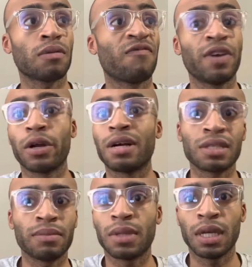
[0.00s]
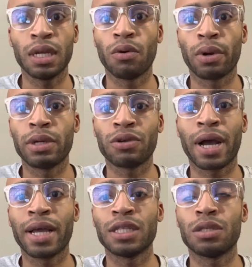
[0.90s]
figure out something or I
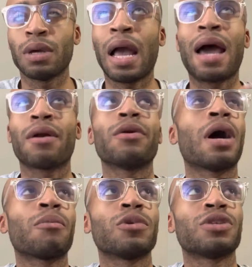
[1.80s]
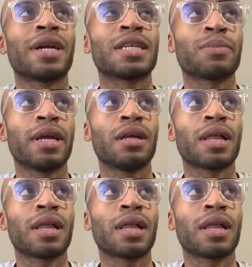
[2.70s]
don't know how I'm really trying to explain it.